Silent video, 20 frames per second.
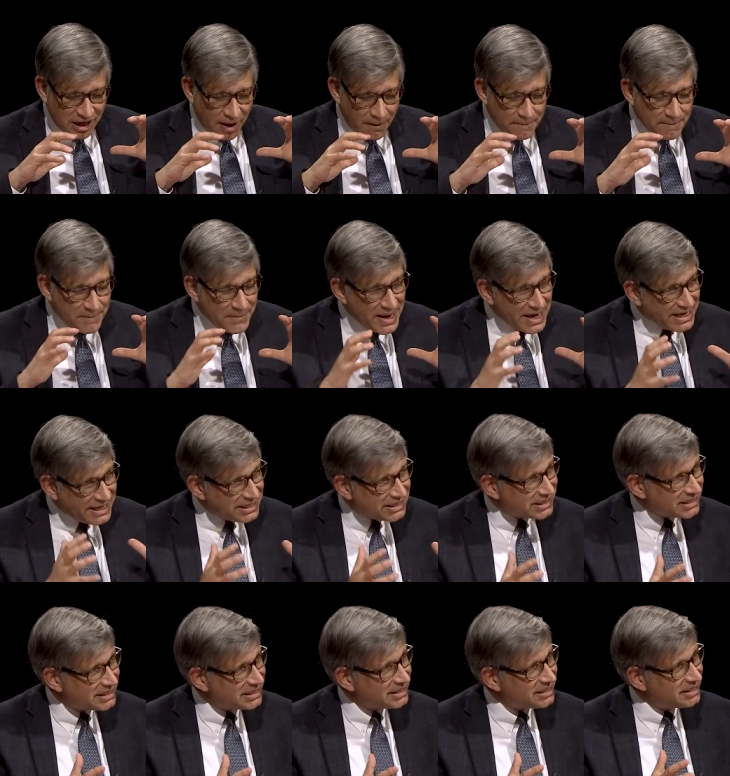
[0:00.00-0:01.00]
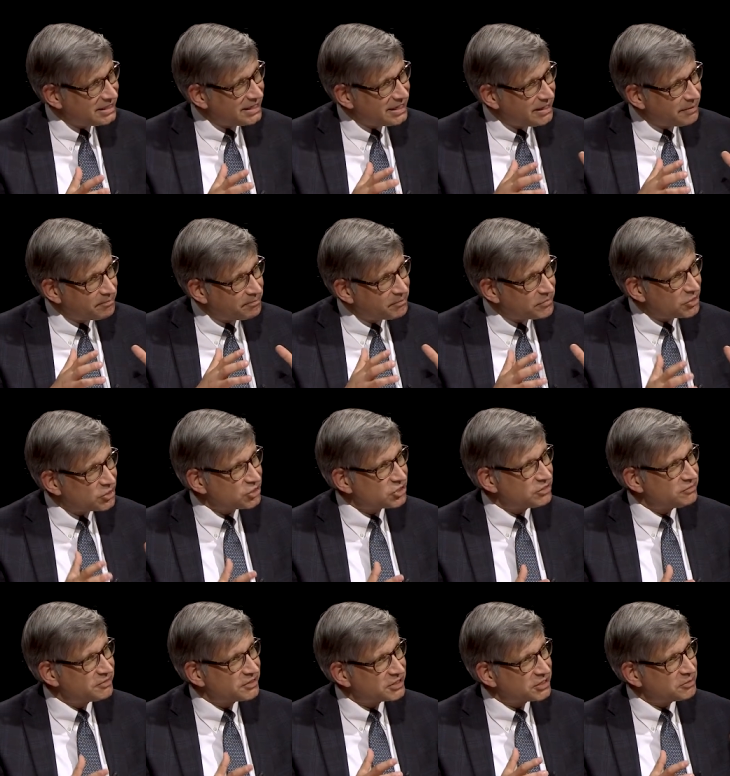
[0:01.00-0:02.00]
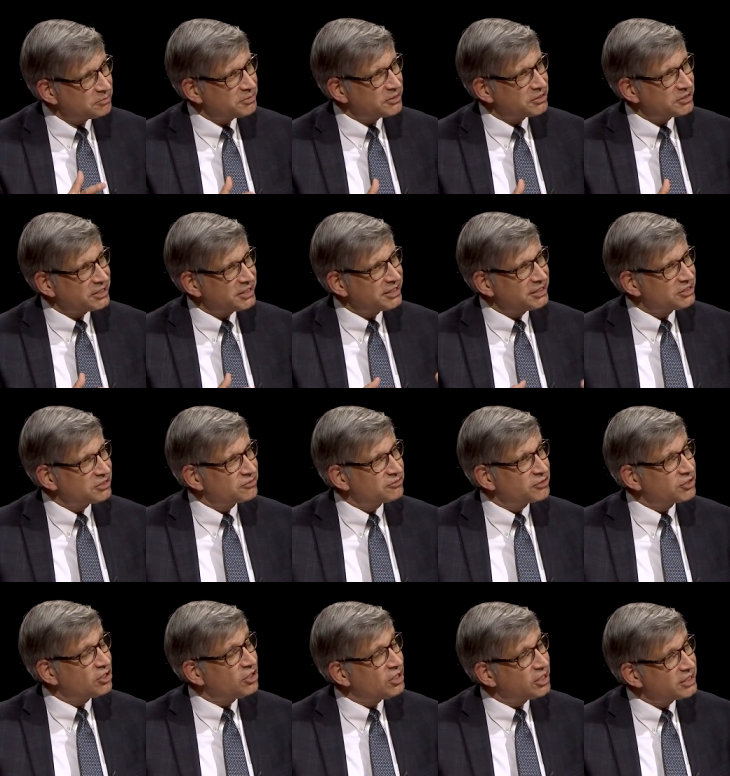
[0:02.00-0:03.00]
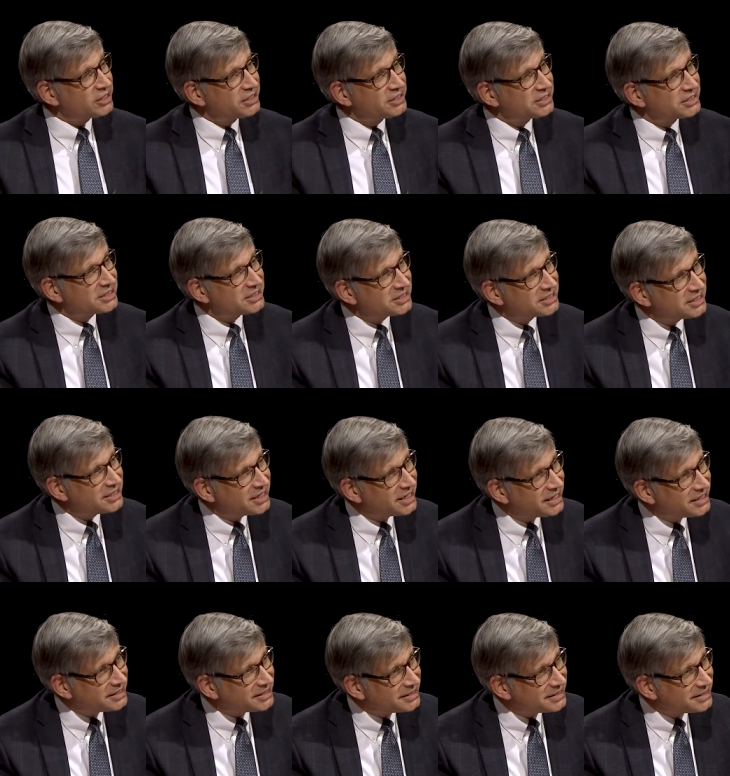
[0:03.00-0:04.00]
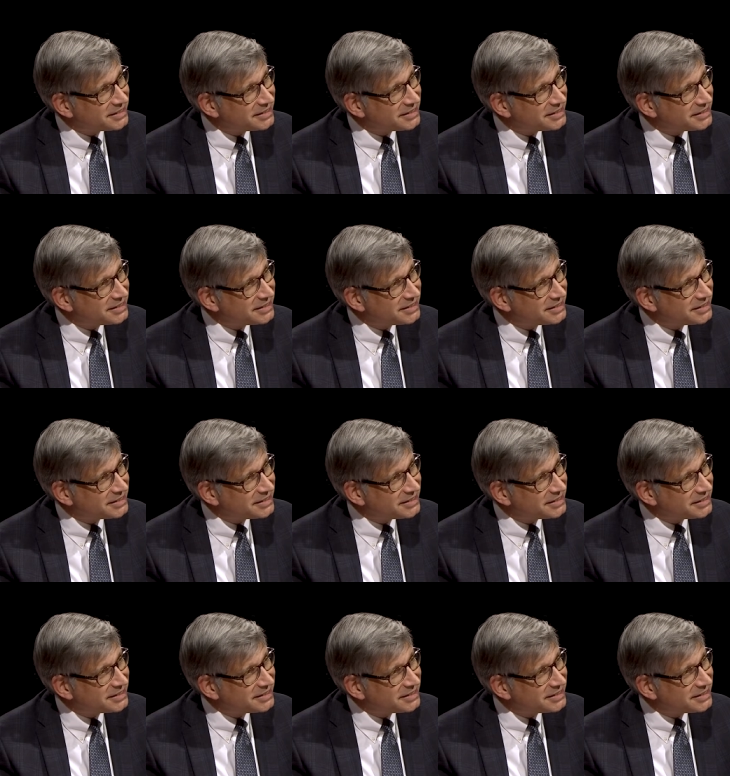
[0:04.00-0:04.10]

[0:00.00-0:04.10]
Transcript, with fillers: amazing immersive experience for audiences today?